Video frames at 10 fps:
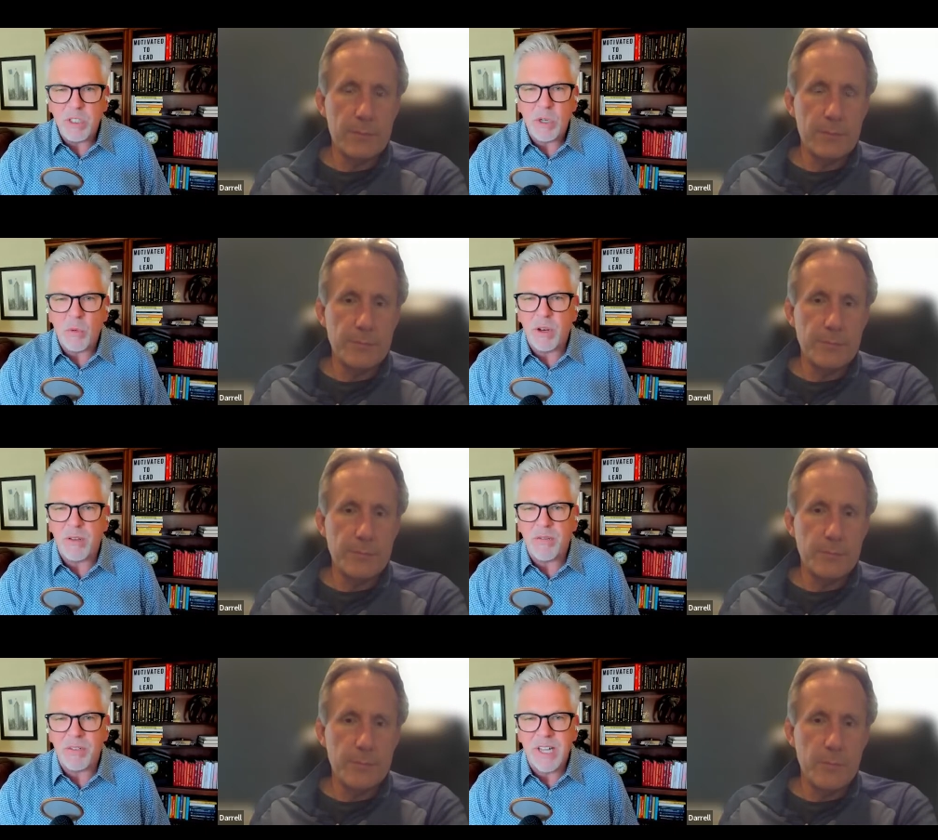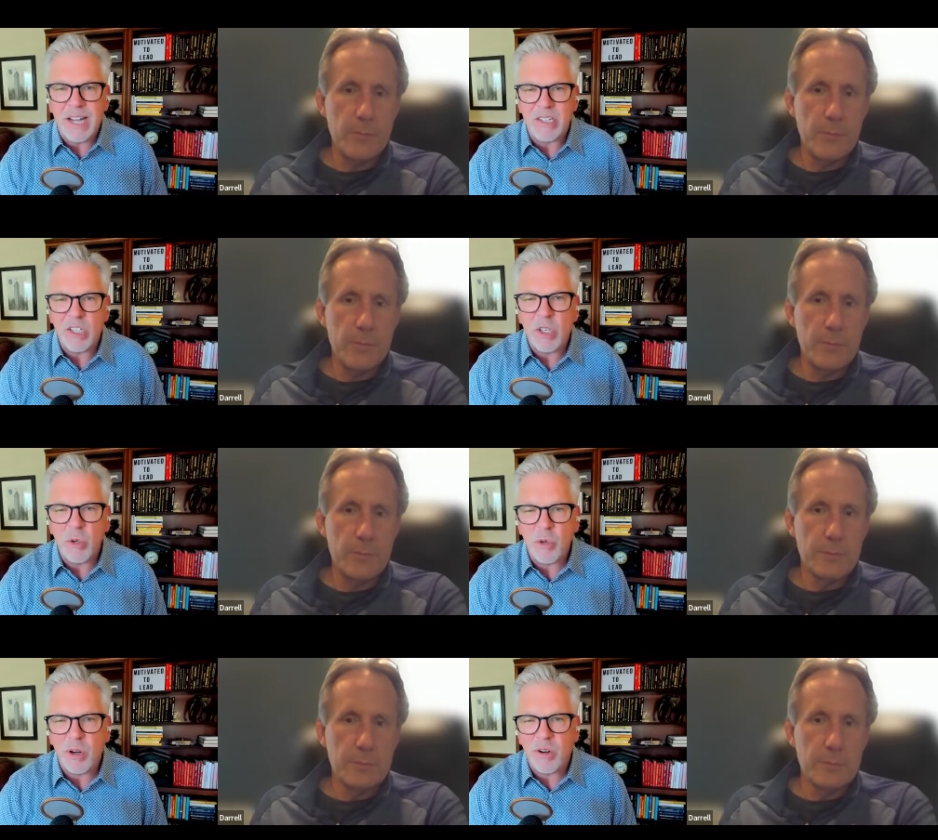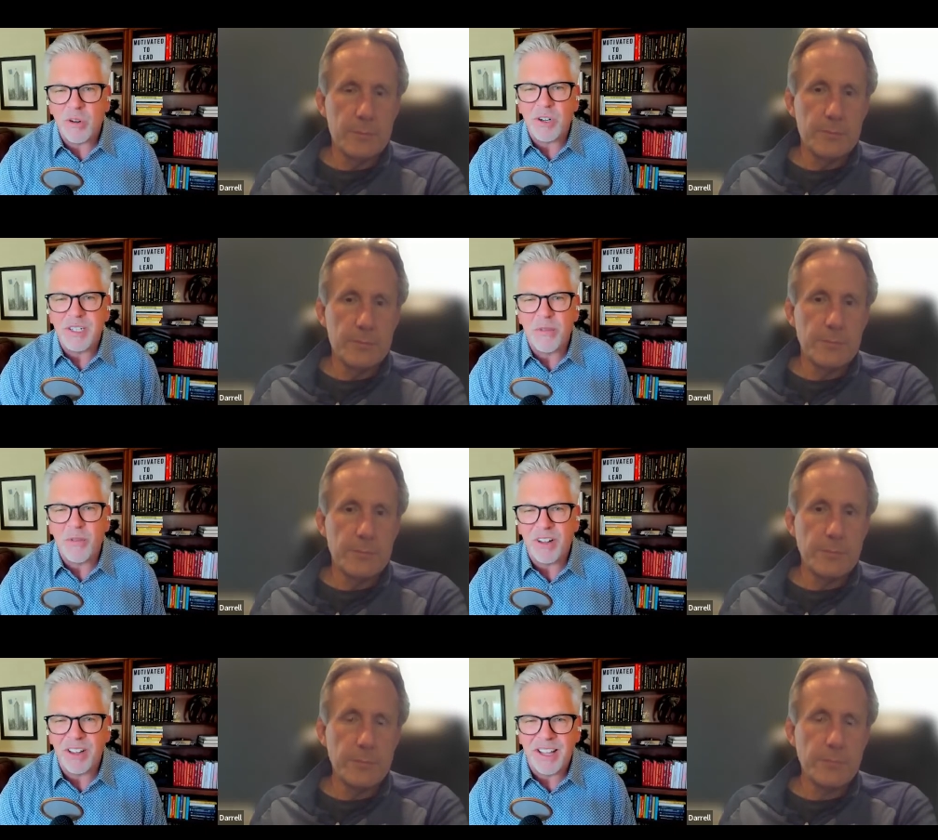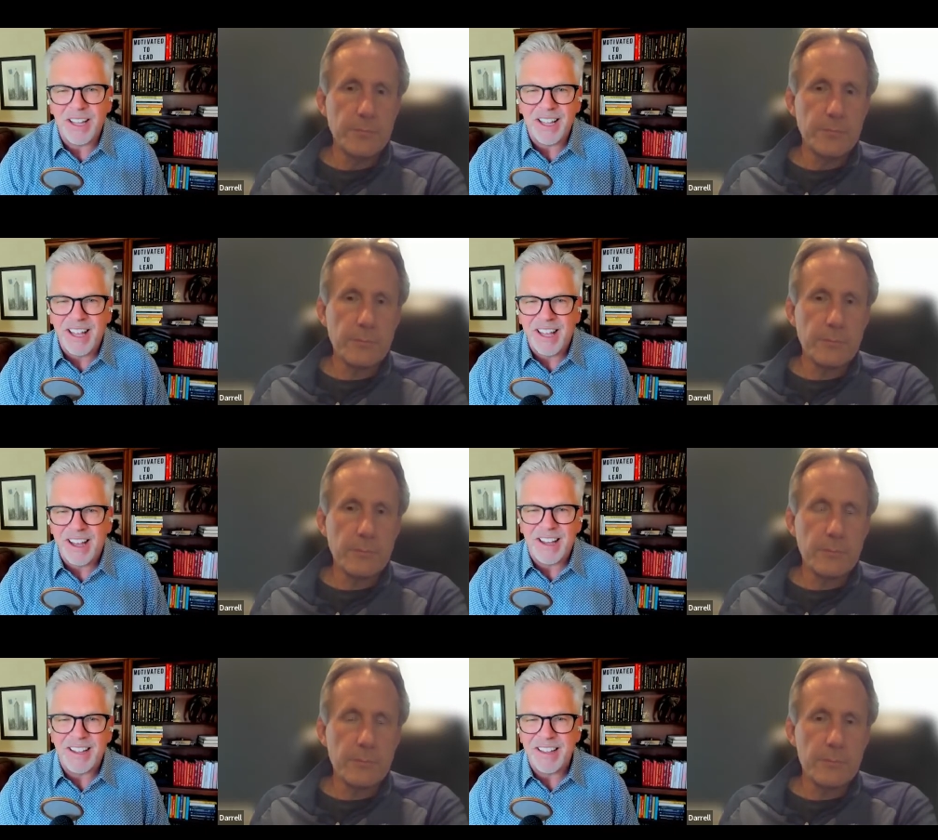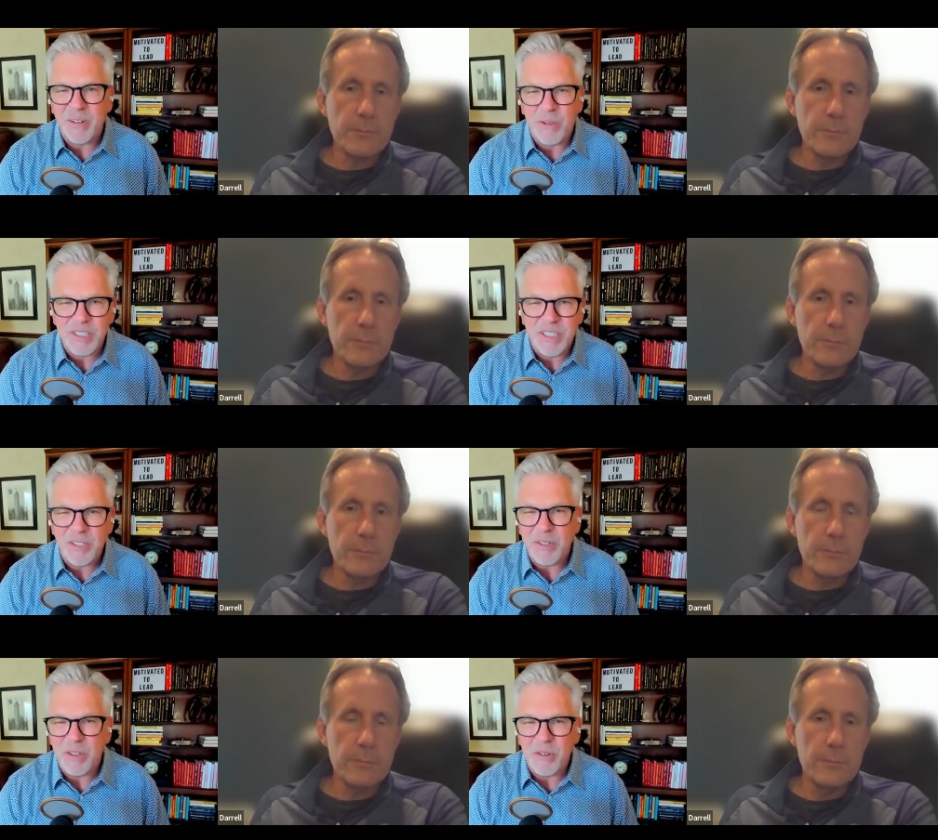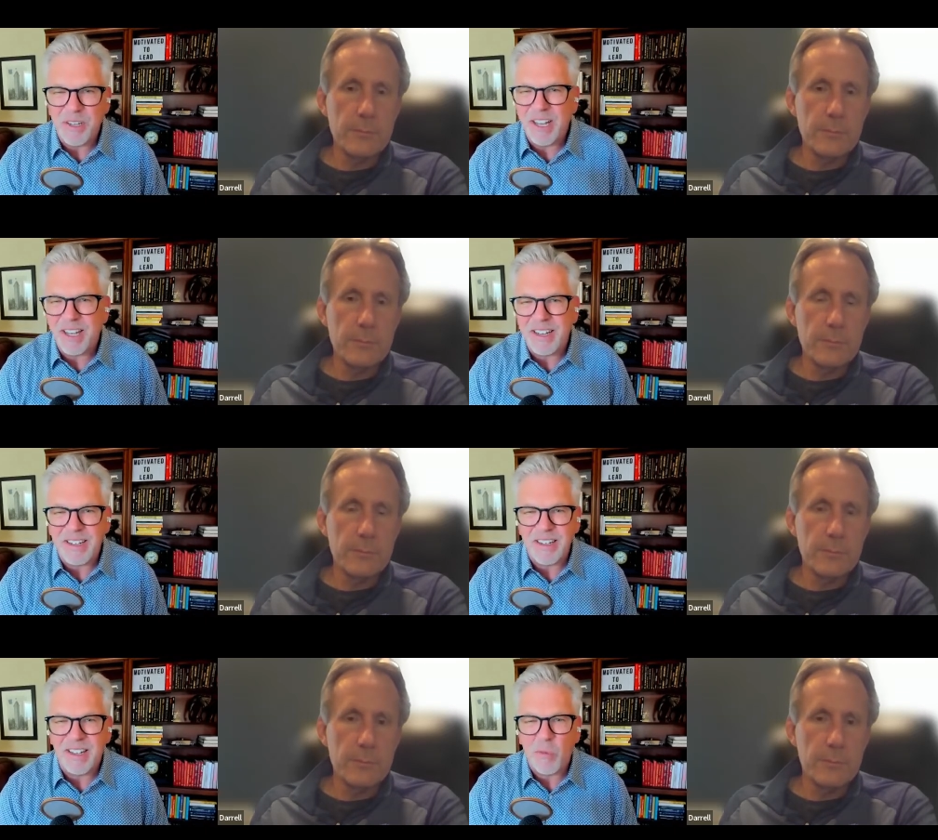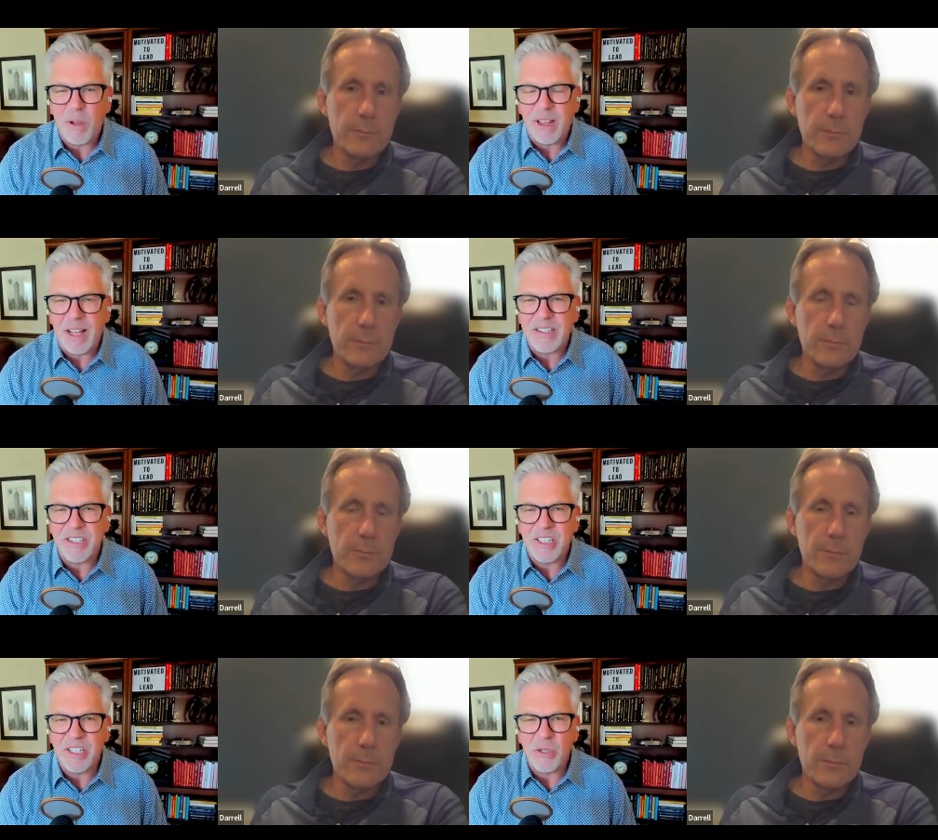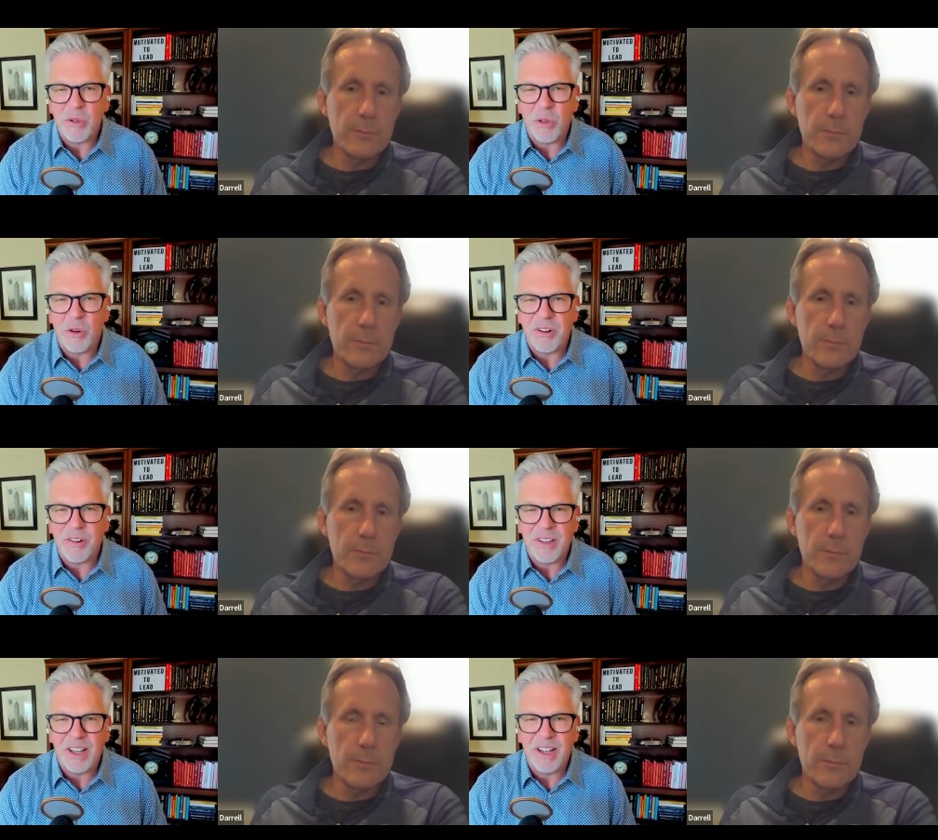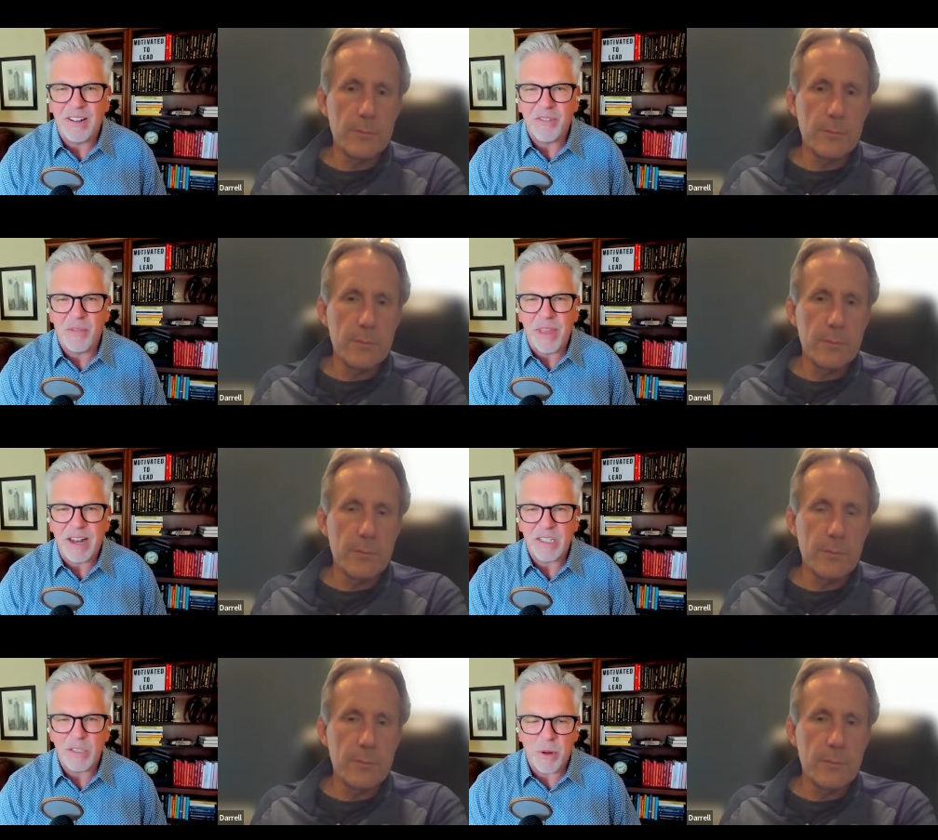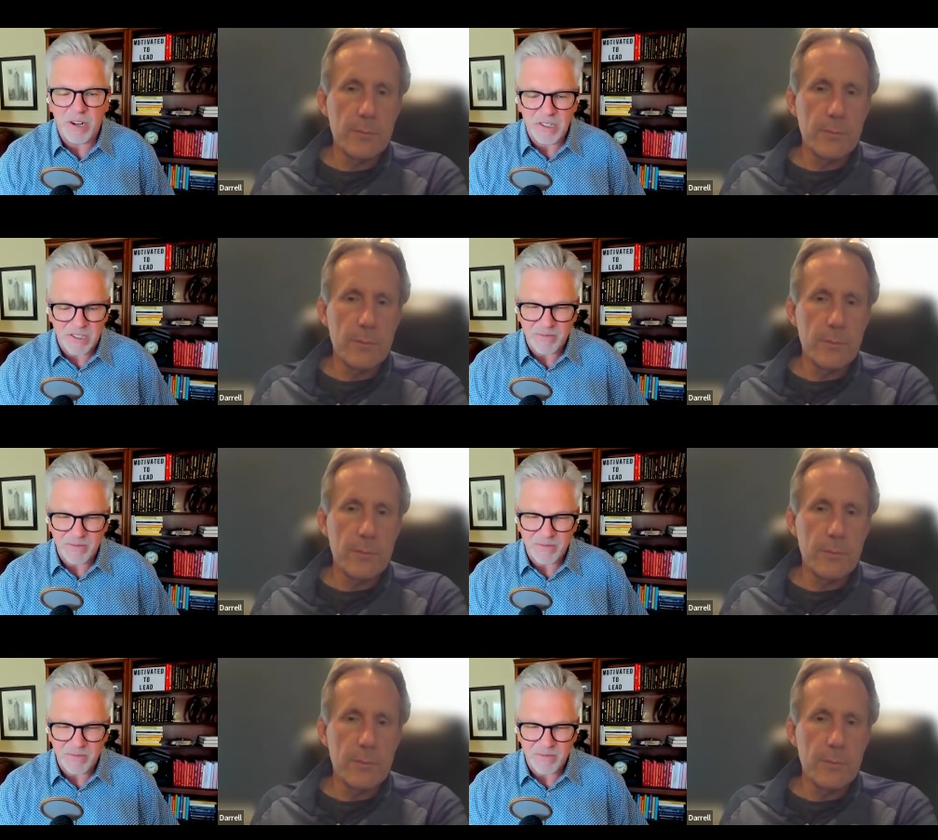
Speaker 1: you would have done sooner or differently uh, than what you you did, and, and what lessons did you learn uh, from that experience?